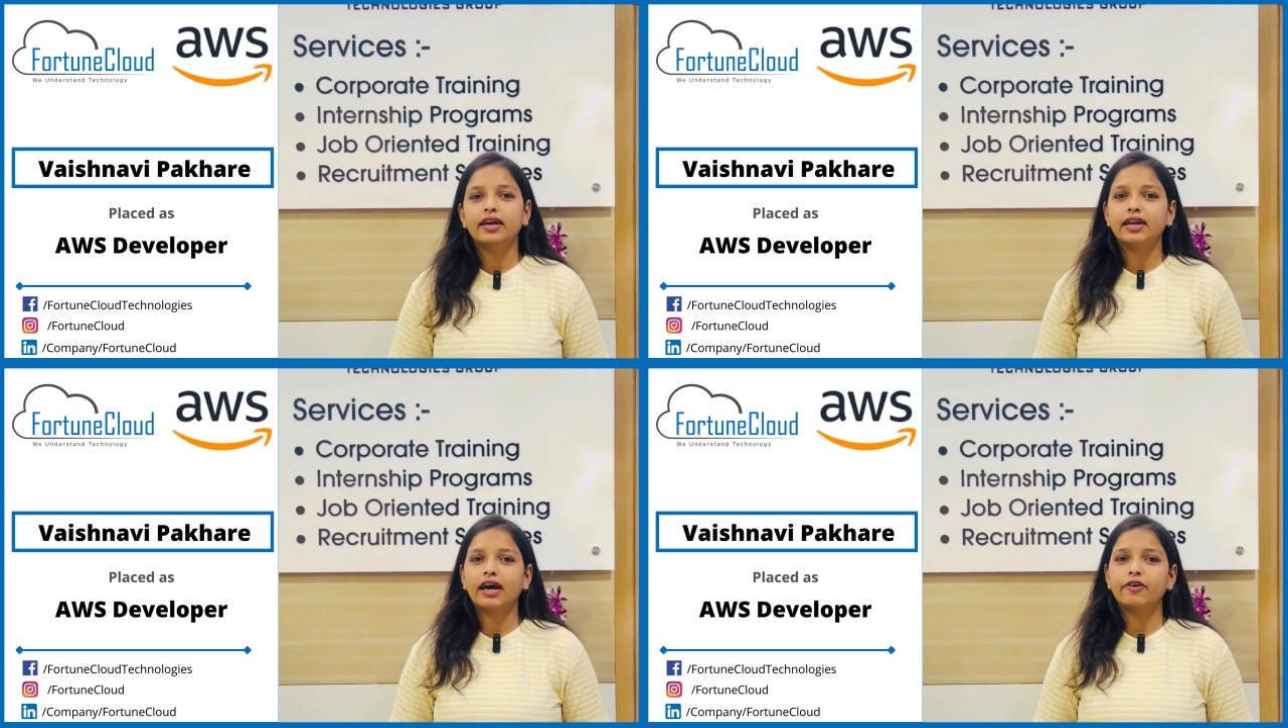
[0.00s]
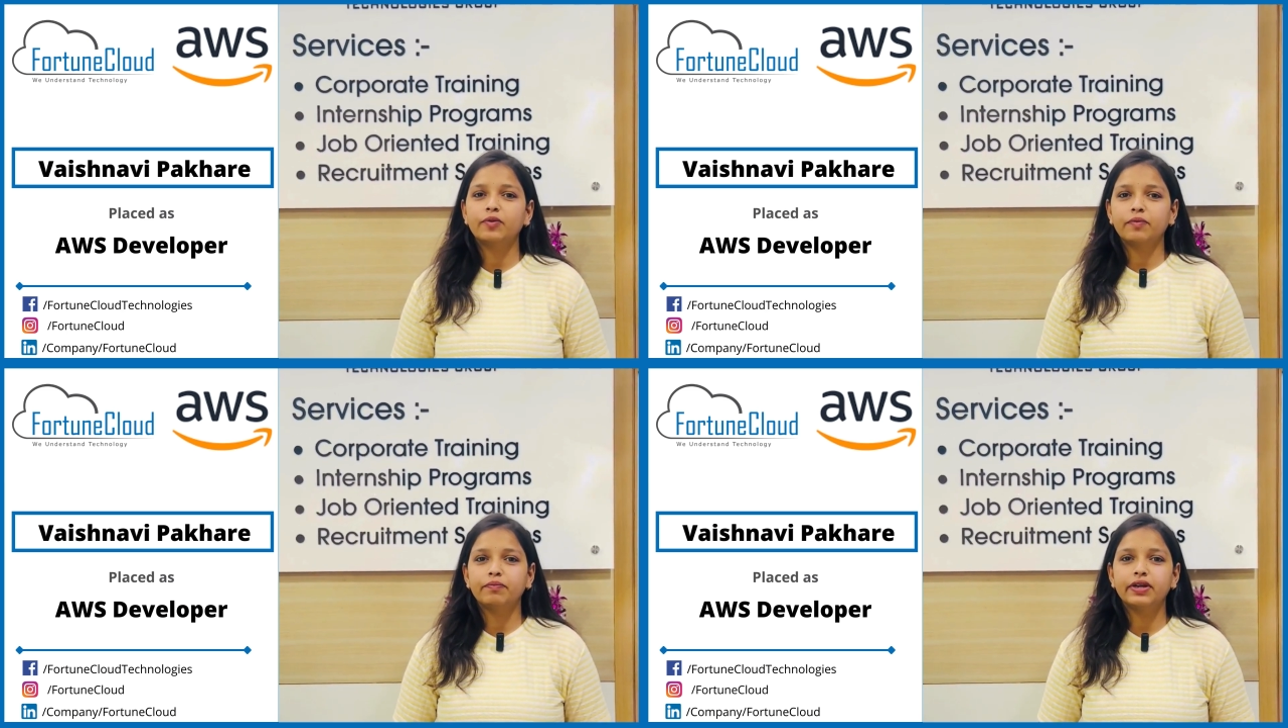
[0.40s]
and I have
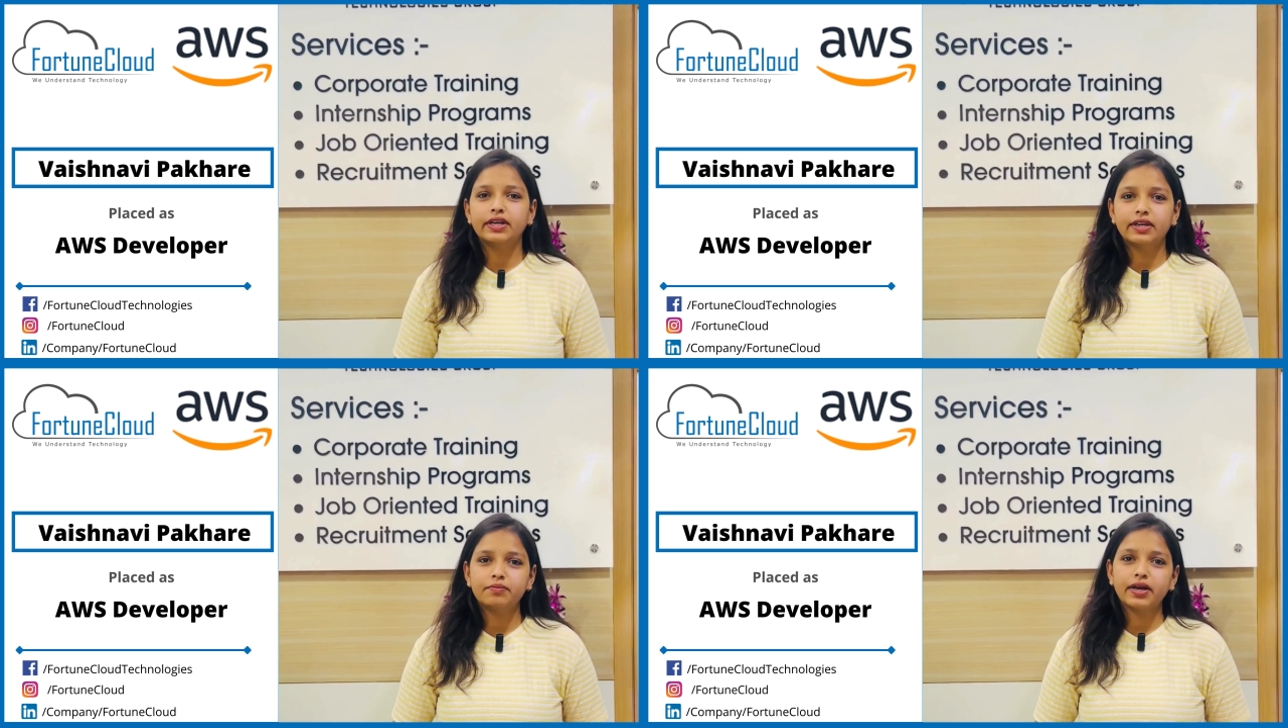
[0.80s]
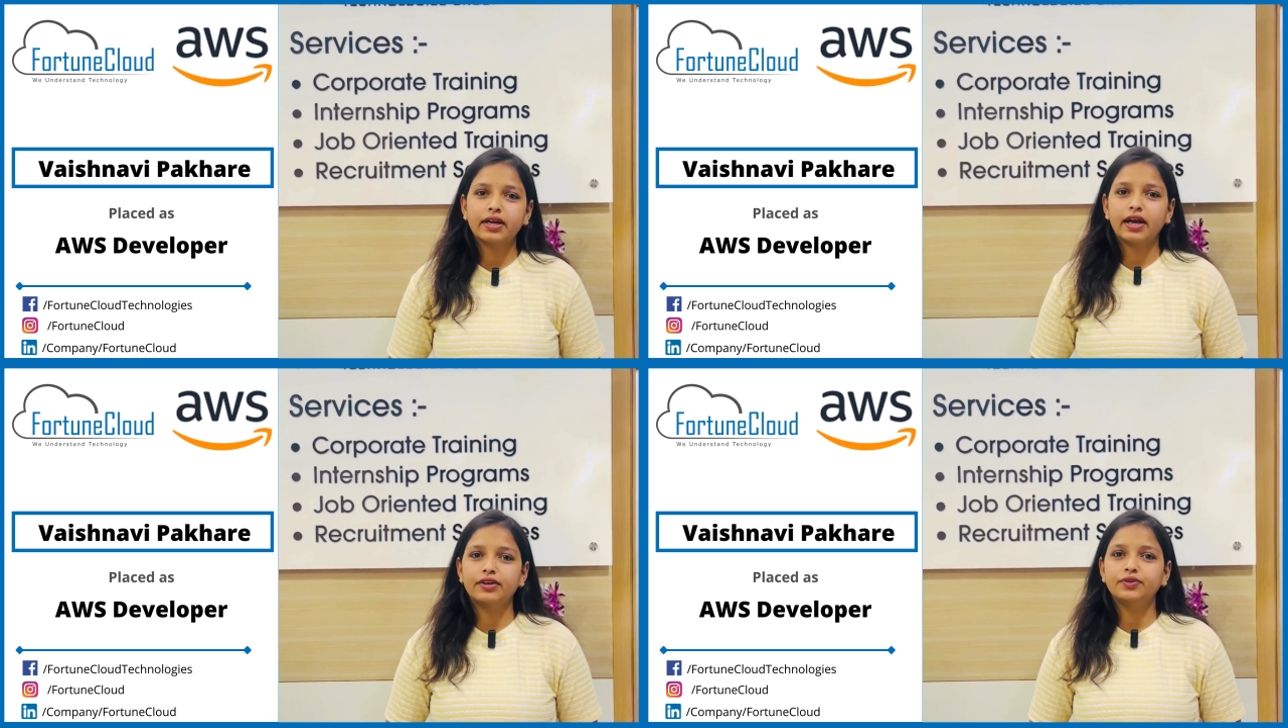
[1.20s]
completed my
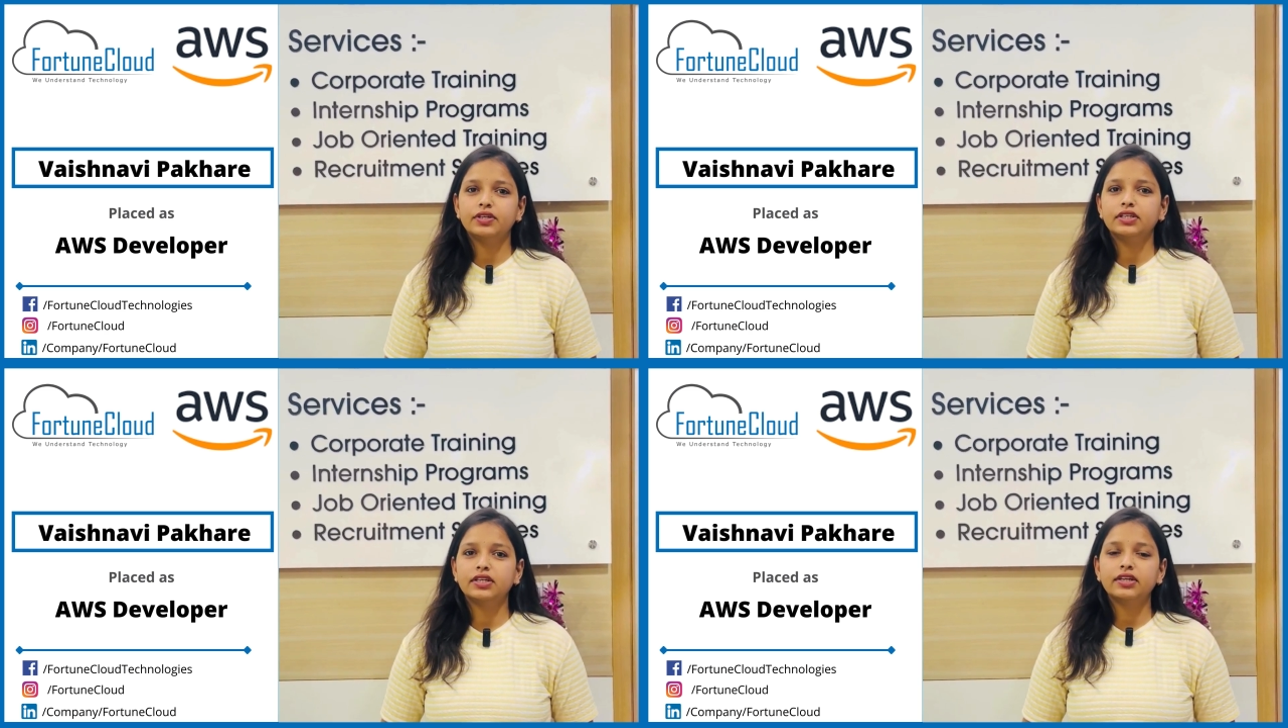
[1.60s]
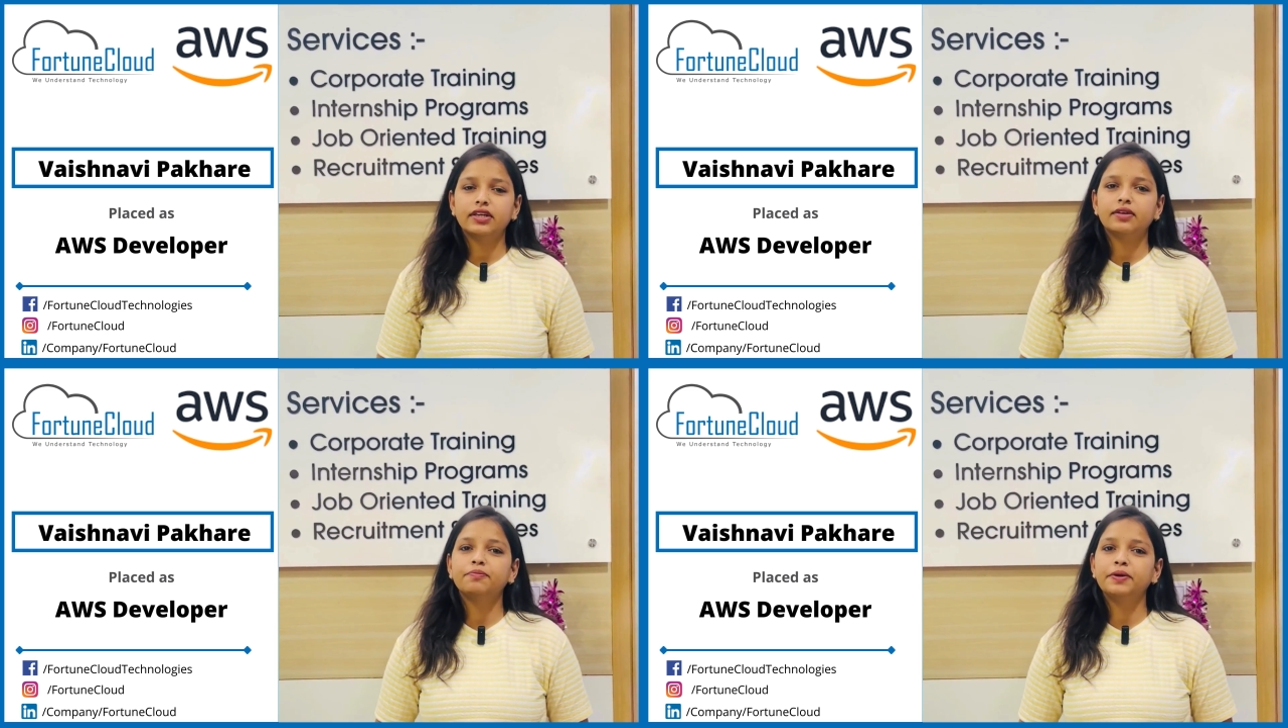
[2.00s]
graduation
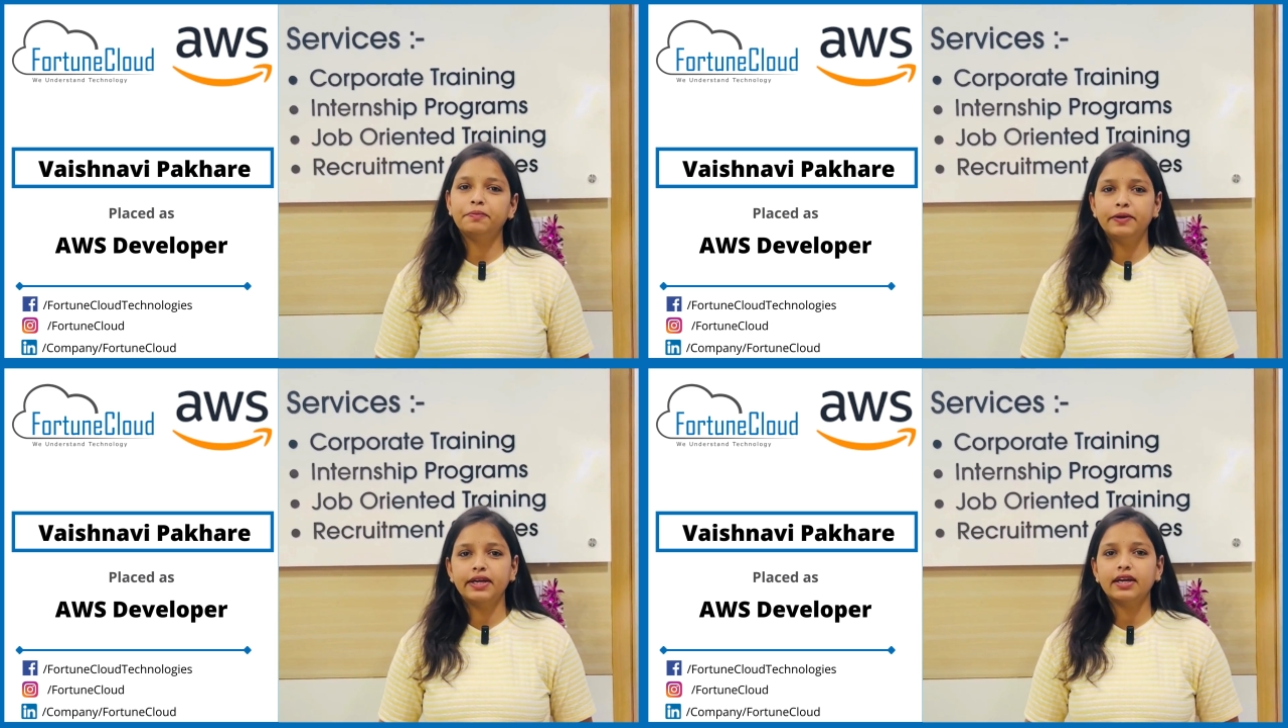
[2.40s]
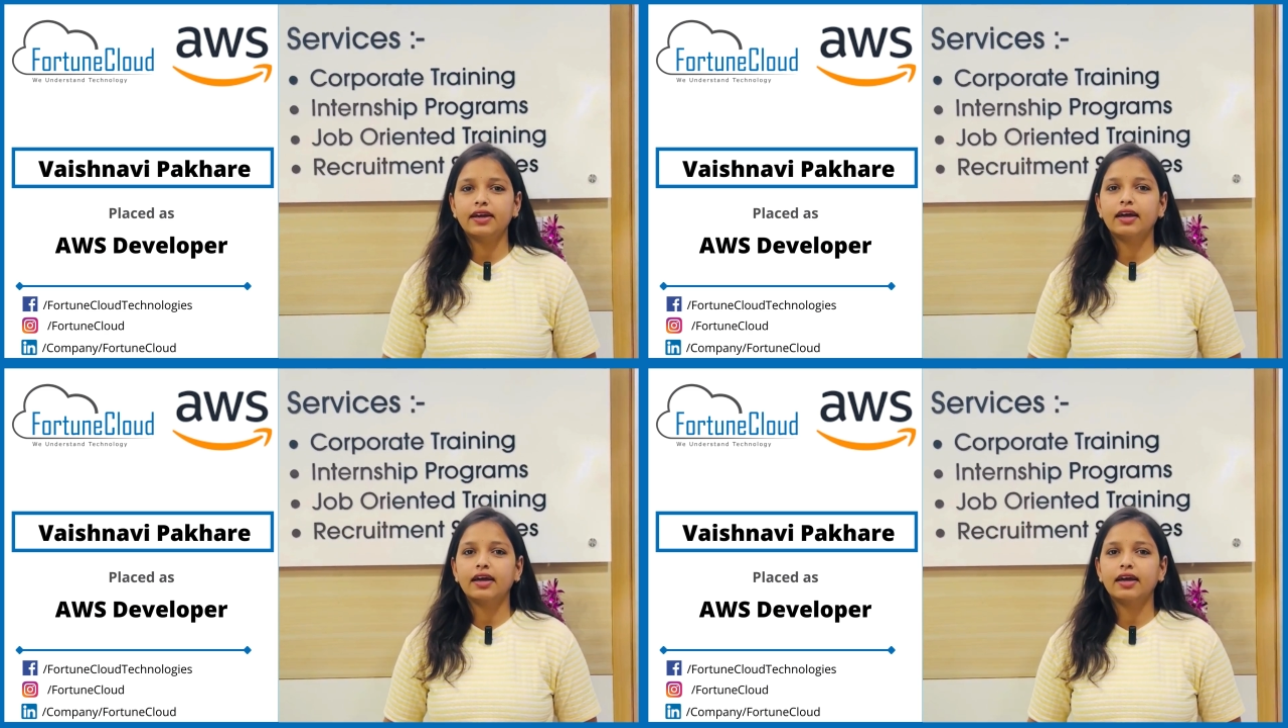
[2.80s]
in BBA